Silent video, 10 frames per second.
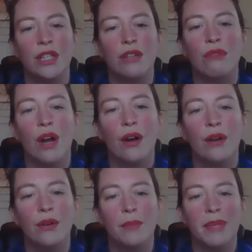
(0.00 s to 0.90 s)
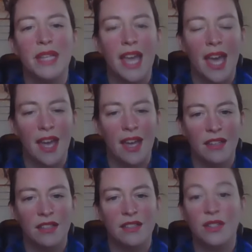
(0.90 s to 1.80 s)
grow,
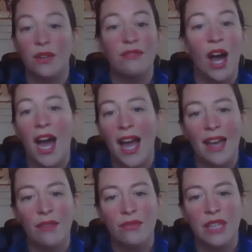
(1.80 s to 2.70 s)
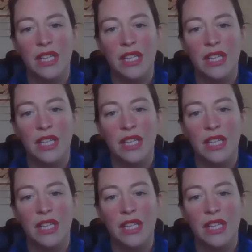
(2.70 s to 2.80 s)
plan, survive,